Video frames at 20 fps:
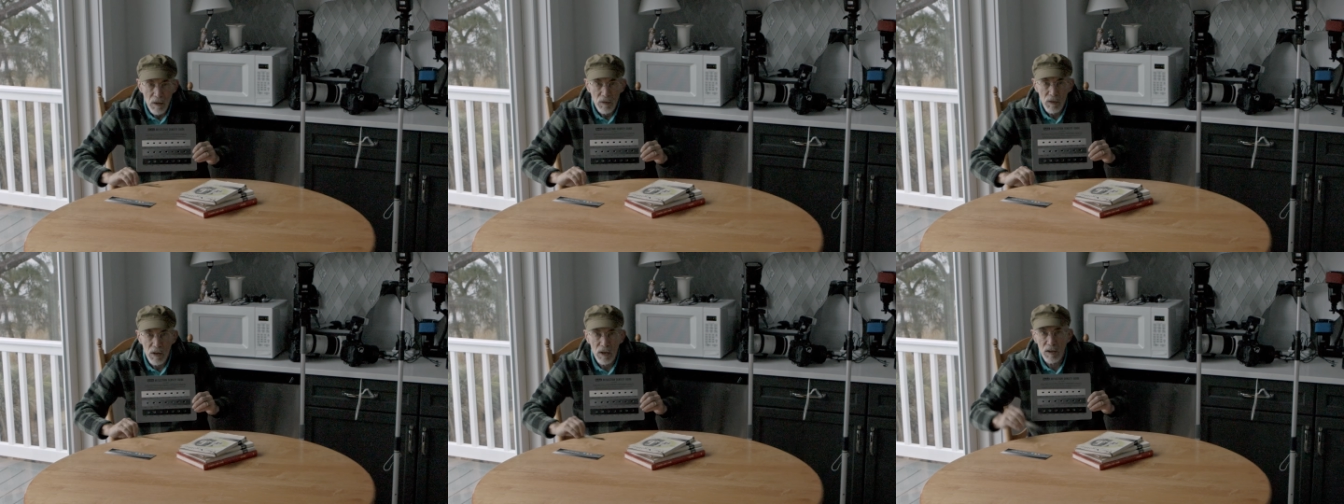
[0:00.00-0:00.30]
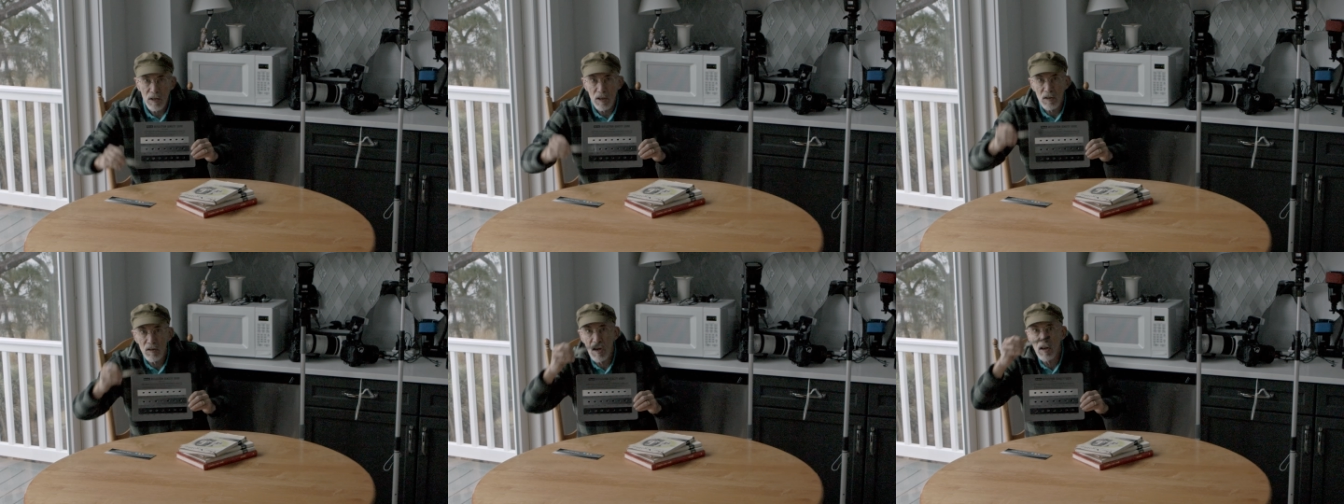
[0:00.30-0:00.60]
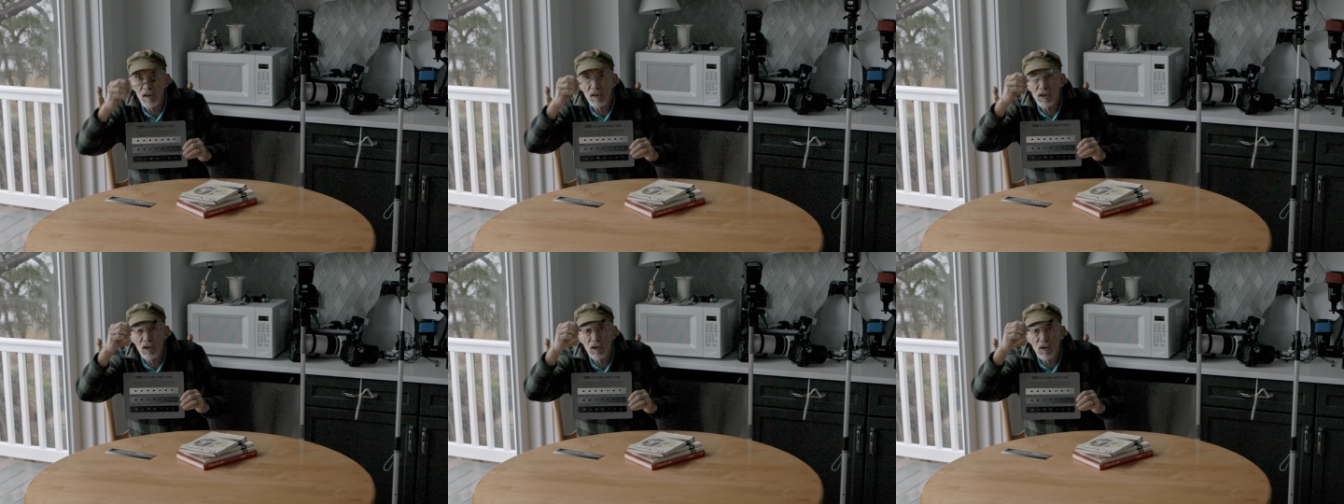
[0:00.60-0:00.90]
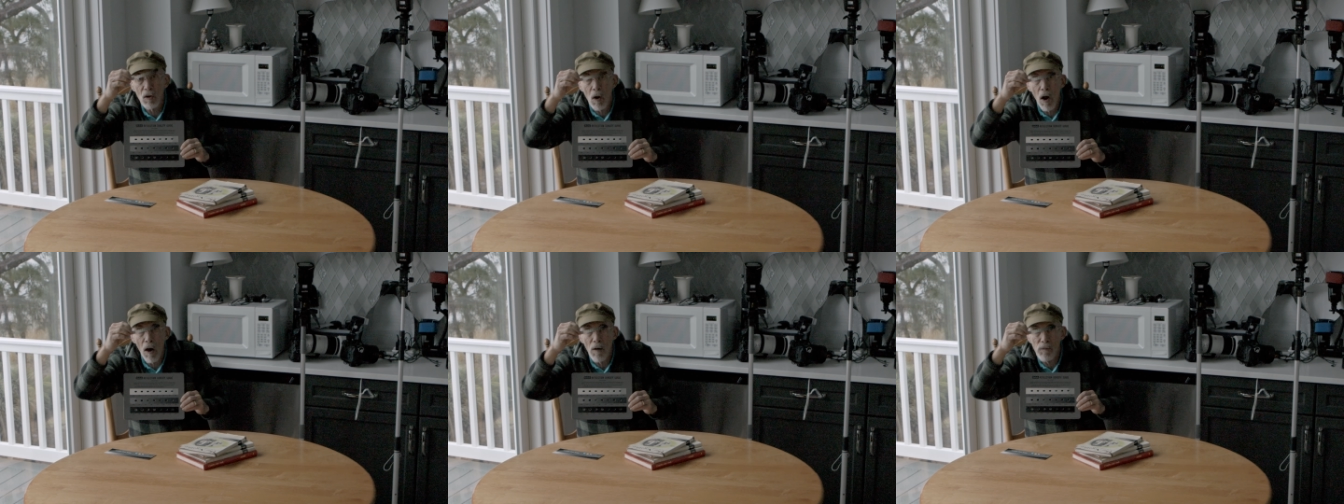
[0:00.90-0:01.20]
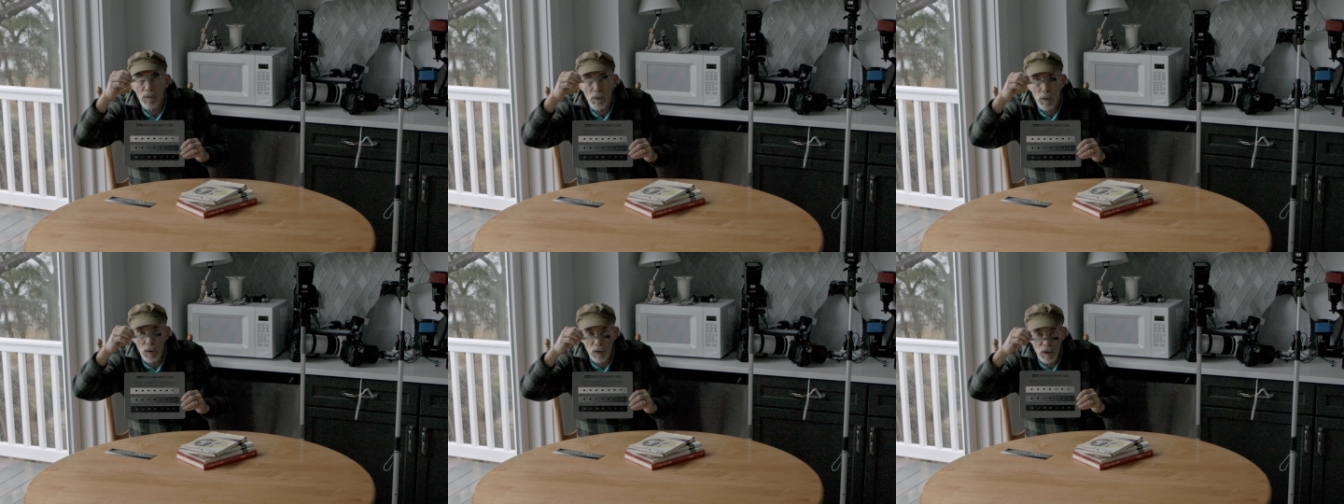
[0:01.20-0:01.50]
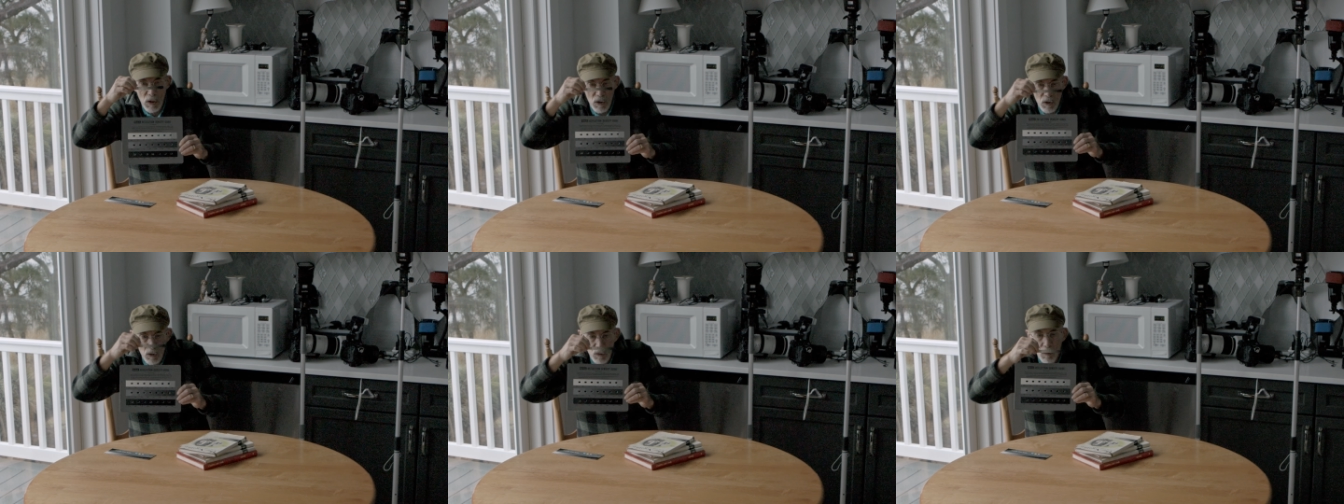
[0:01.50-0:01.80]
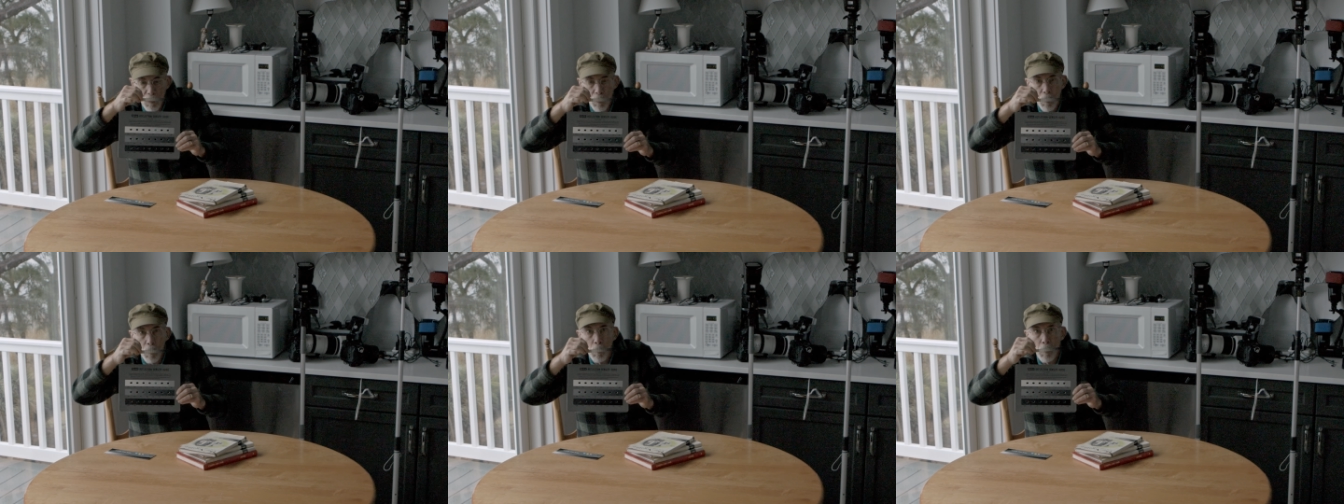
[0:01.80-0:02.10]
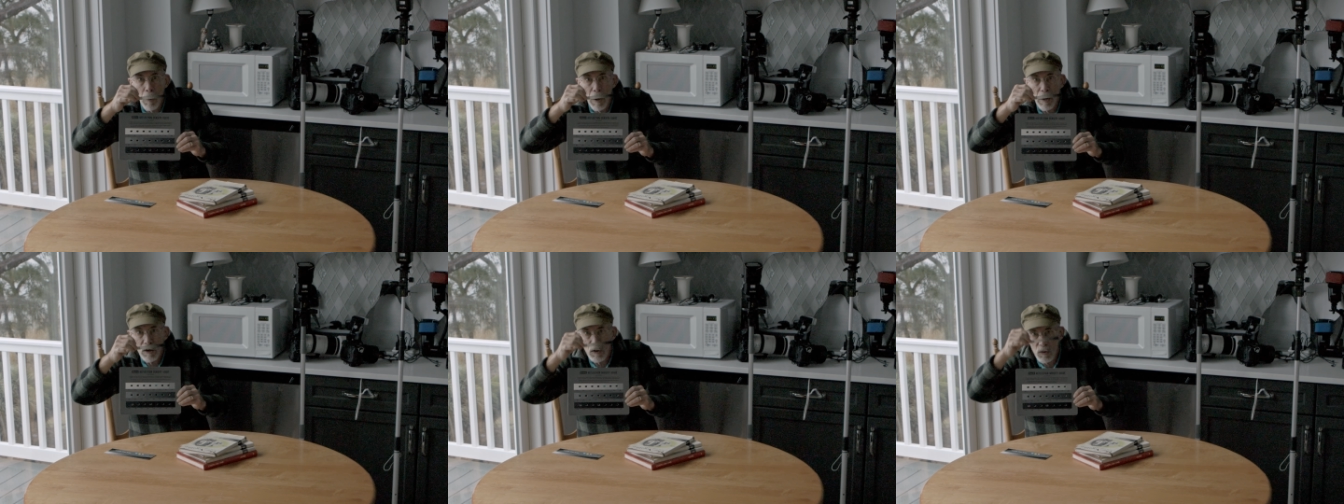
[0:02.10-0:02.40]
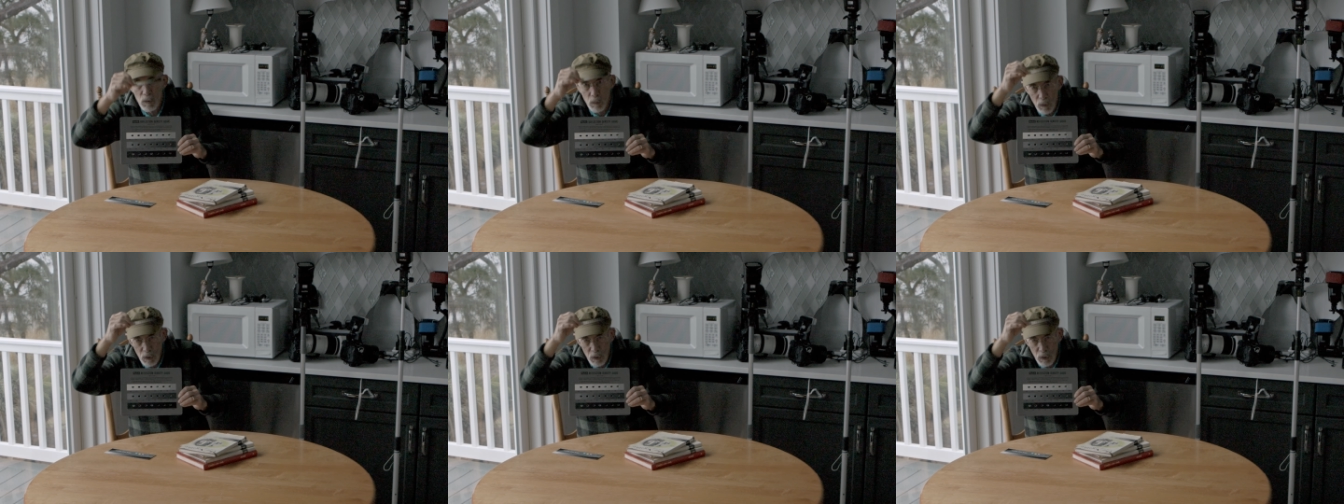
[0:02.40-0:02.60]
This is a Stauffer control wedge,